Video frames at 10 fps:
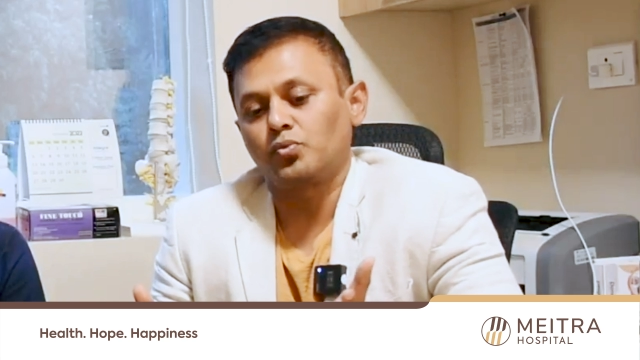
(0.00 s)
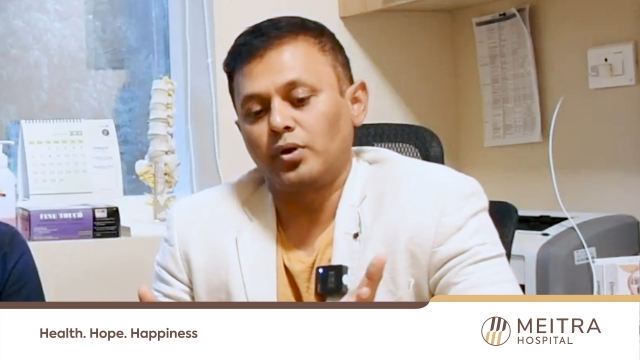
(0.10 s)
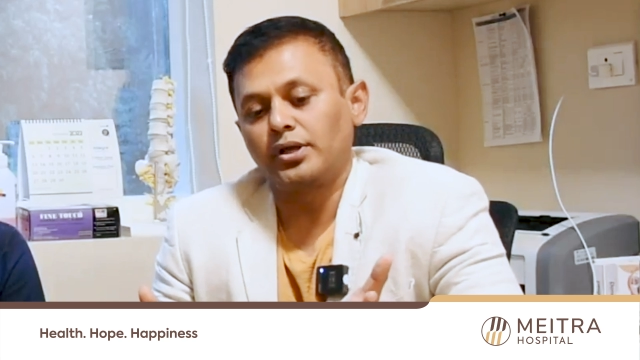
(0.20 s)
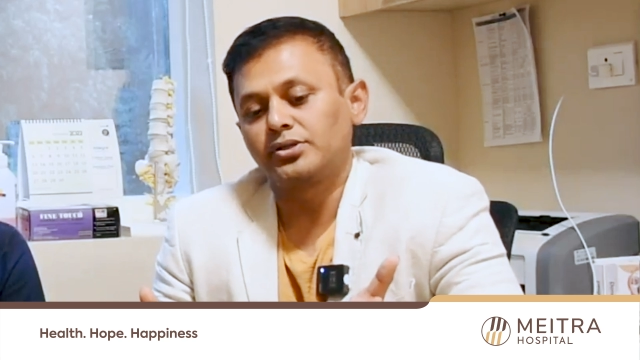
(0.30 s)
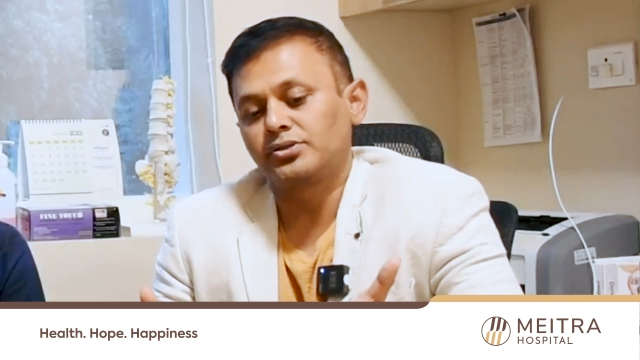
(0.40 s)

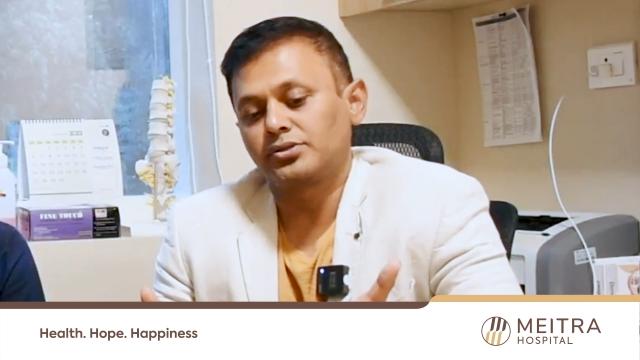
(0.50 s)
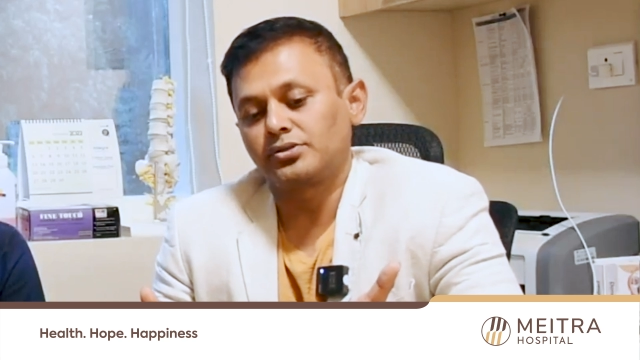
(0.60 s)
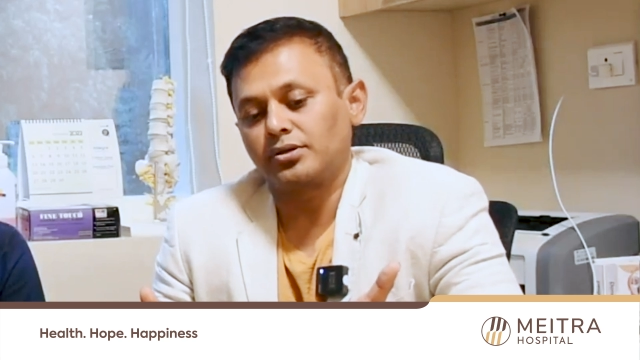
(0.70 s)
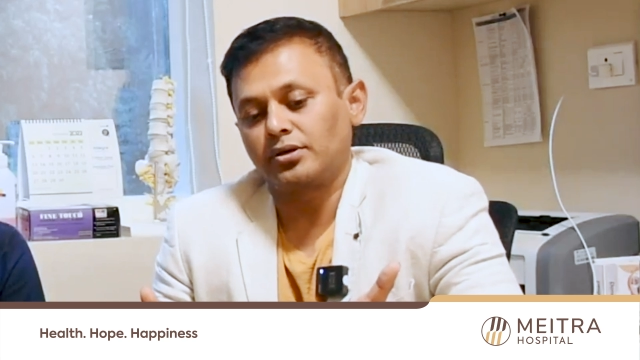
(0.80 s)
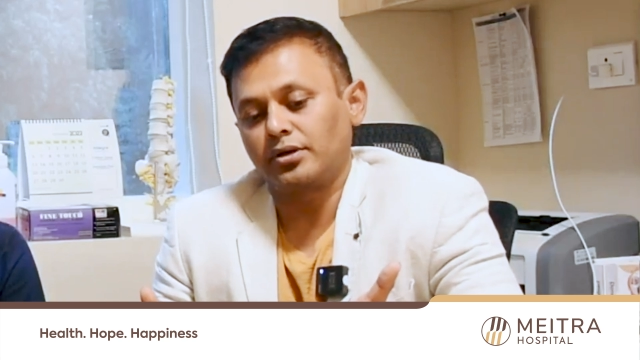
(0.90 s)
One
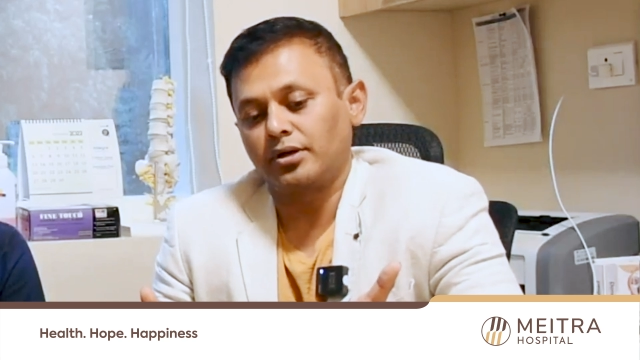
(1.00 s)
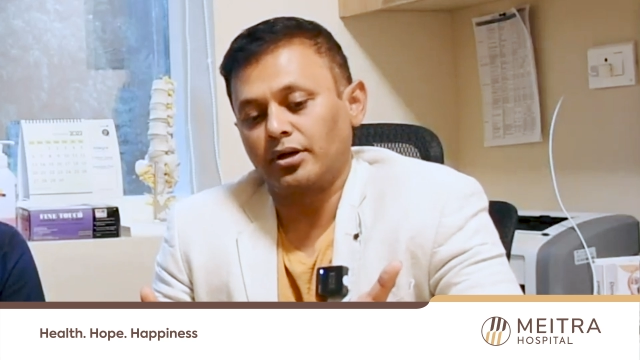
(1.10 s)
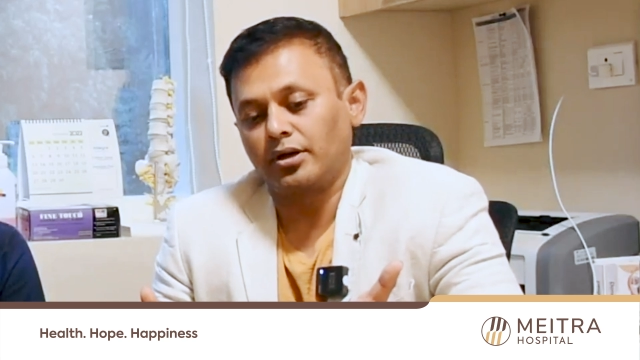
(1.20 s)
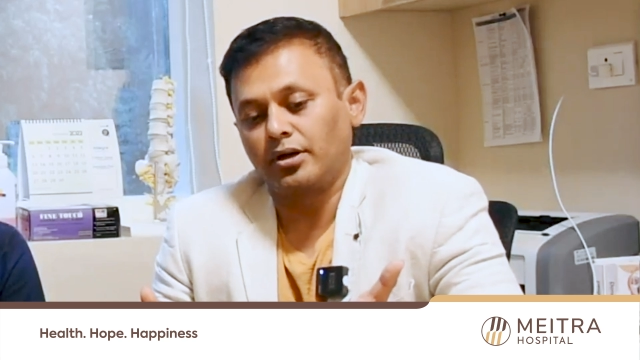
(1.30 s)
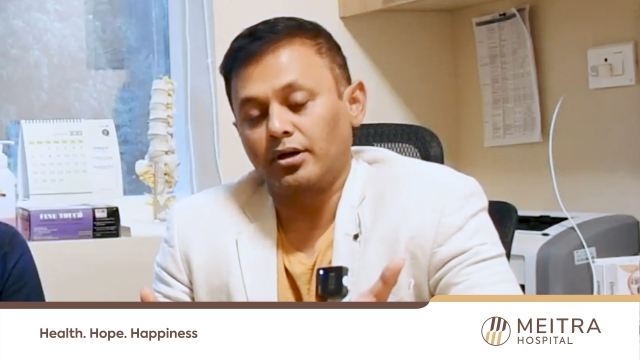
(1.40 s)
is
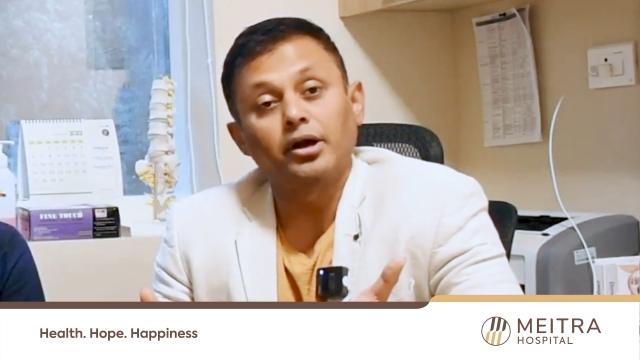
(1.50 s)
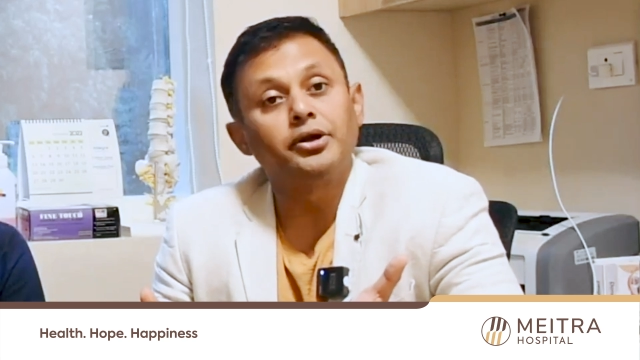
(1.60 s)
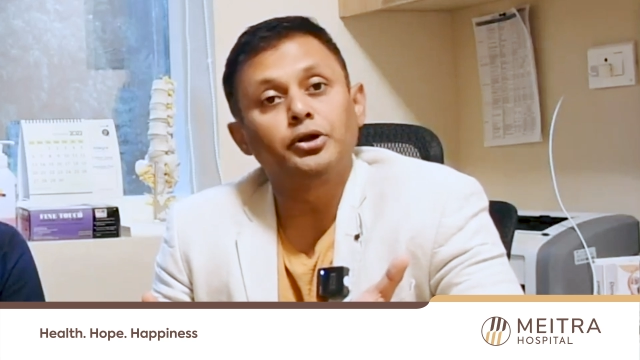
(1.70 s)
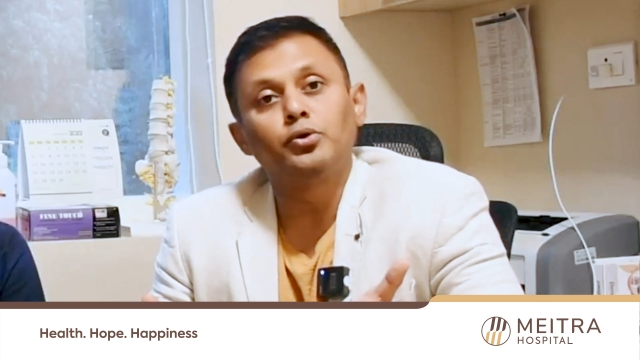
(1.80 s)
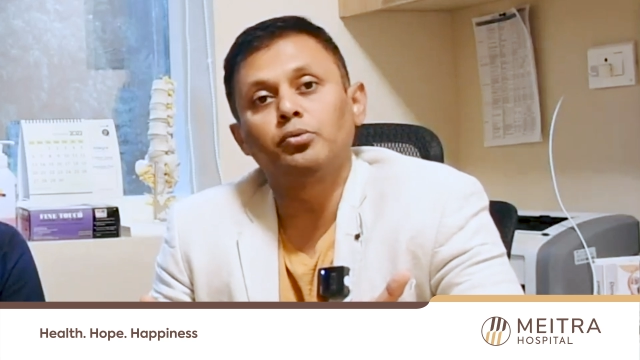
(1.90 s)

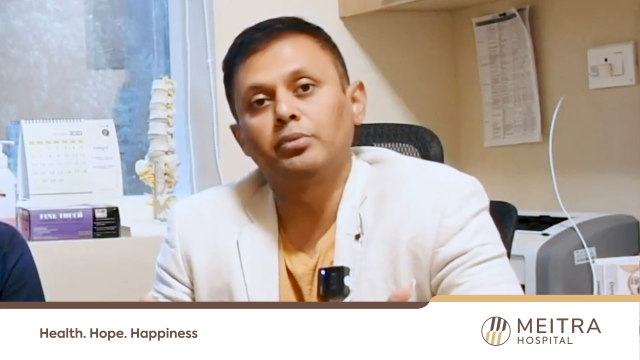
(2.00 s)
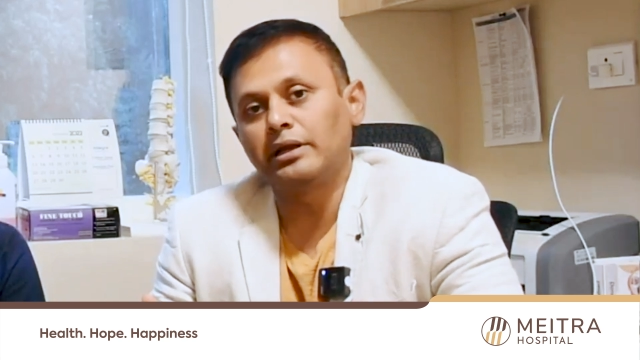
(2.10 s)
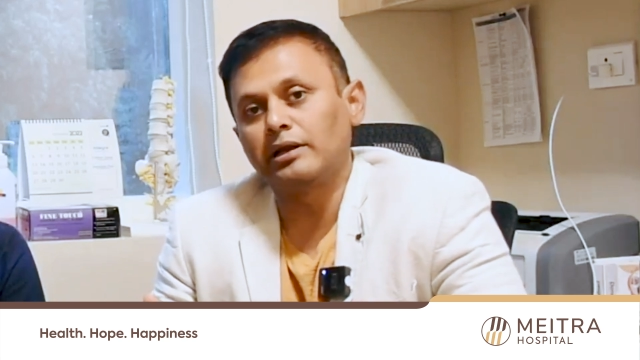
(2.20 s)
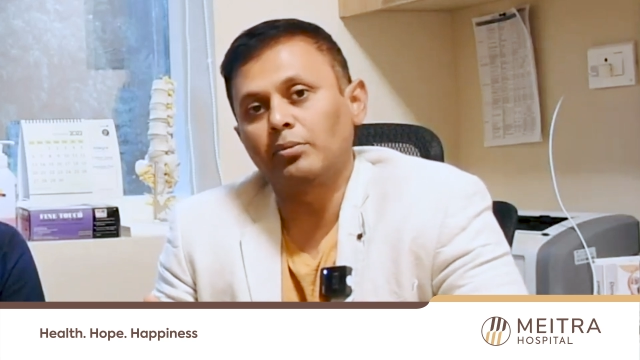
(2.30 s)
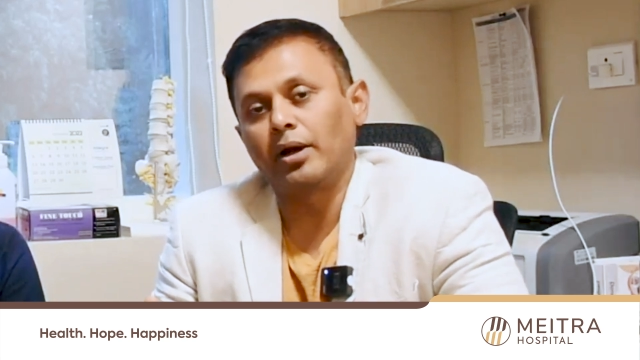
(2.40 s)
continued
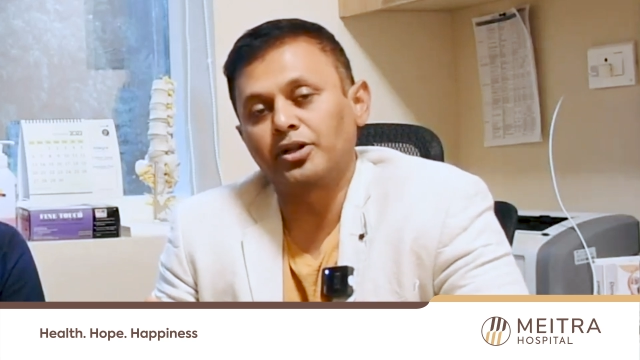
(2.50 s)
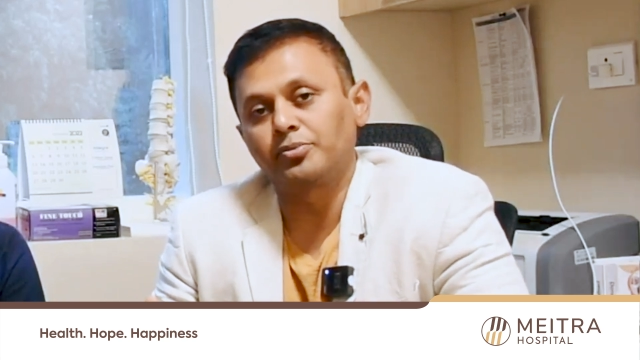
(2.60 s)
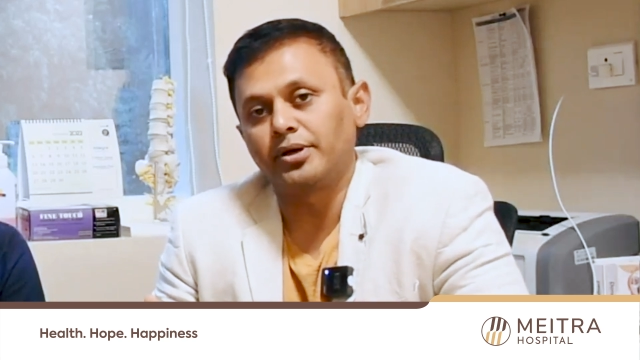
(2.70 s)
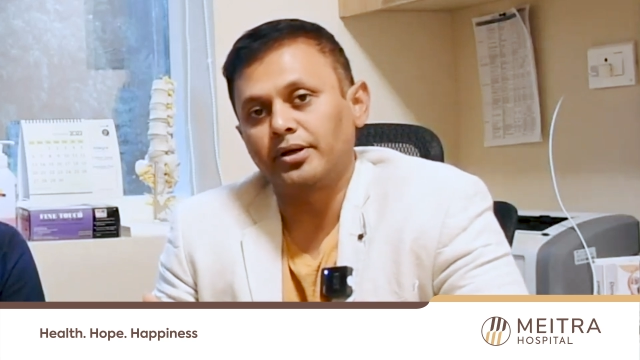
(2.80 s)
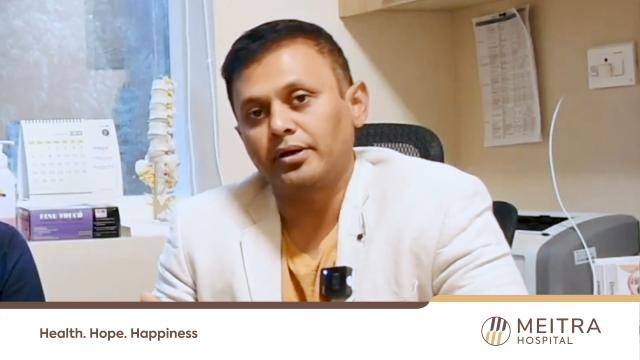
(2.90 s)
medical
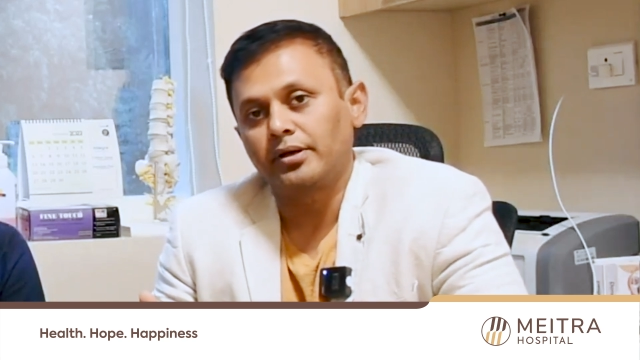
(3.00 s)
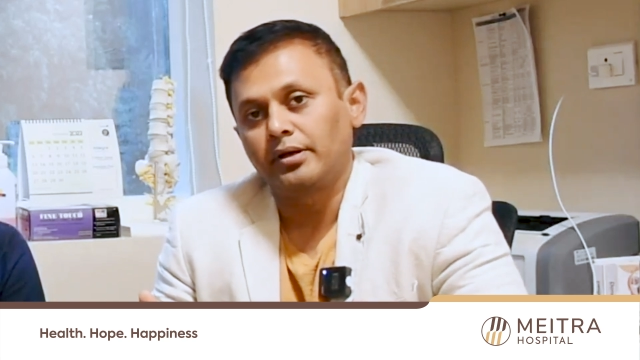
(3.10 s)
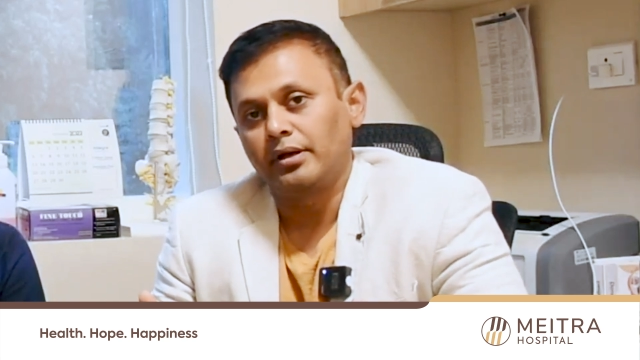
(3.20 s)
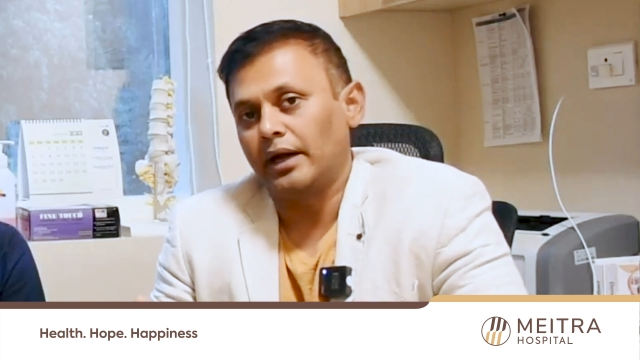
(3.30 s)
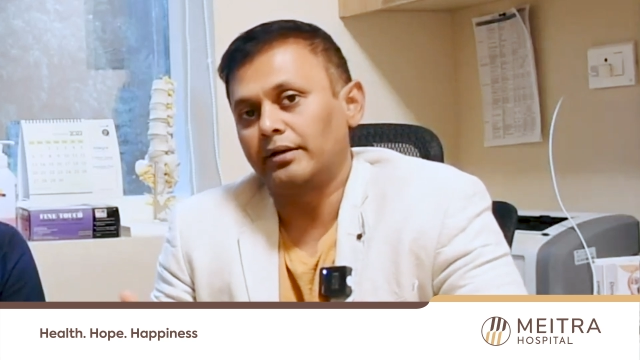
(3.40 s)
management,
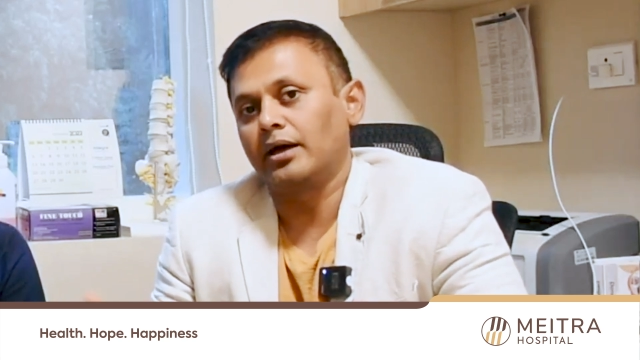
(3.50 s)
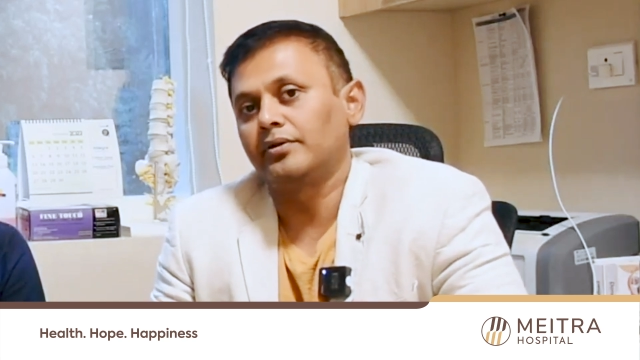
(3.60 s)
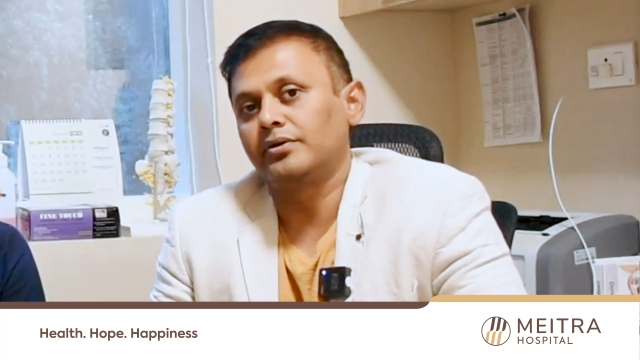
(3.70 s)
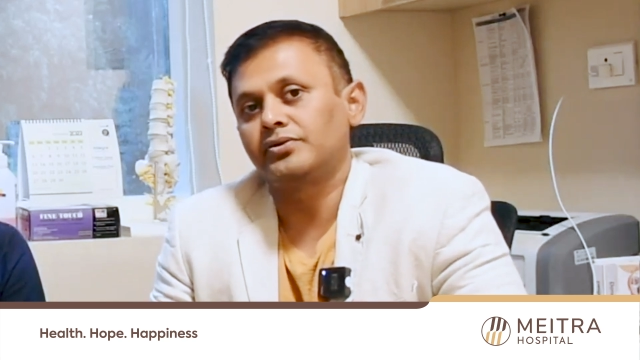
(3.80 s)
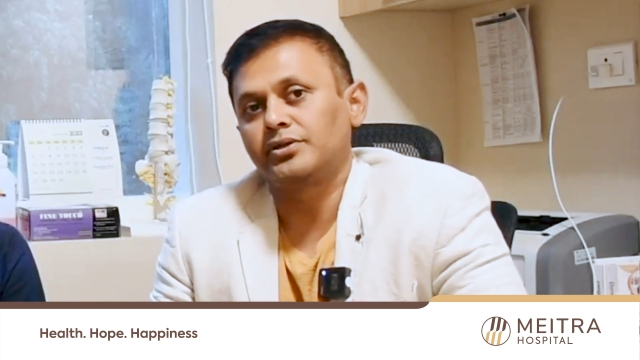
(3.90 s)
and the
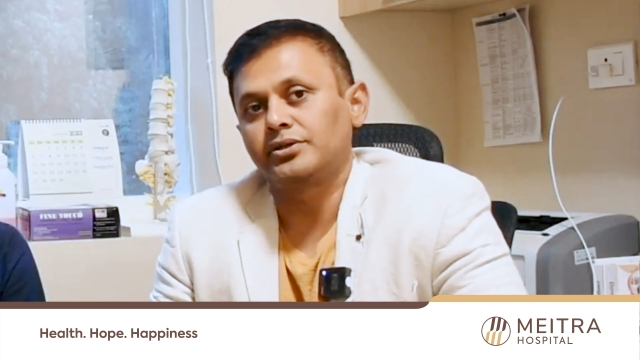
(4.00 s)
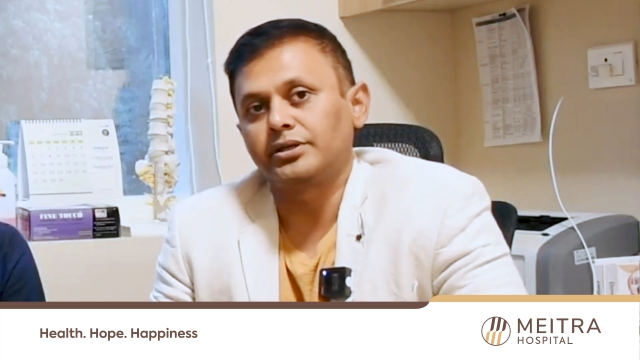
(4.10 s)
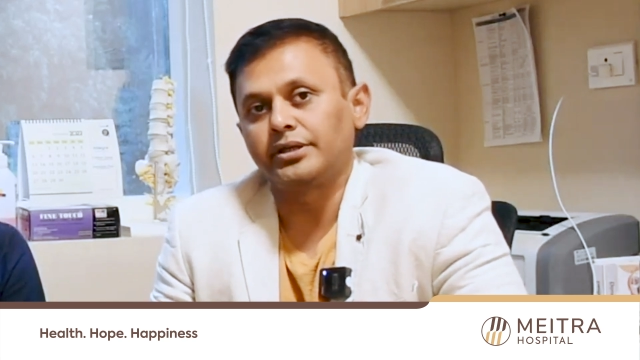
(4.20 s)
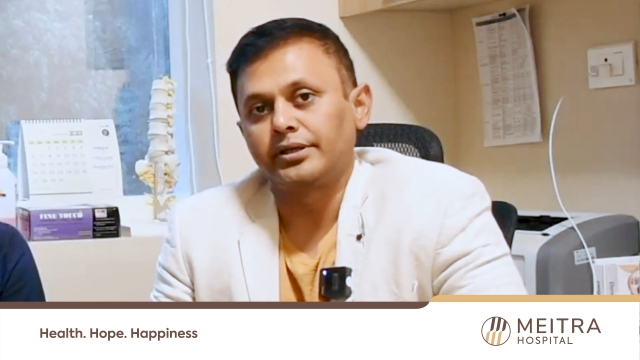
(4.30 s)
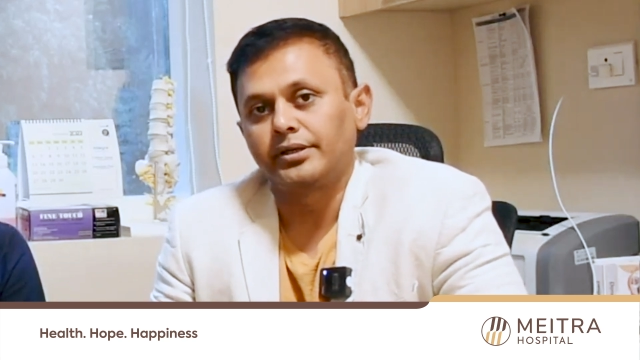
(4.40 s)
other is
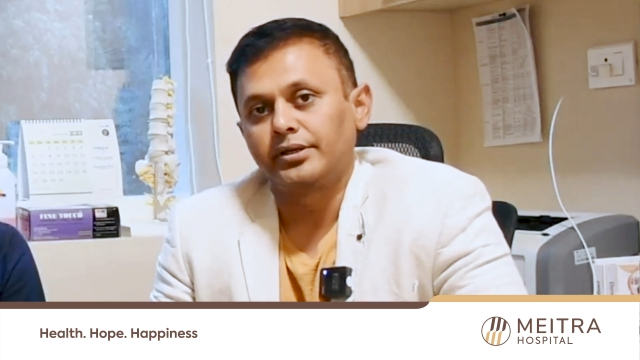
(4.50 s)
surgery.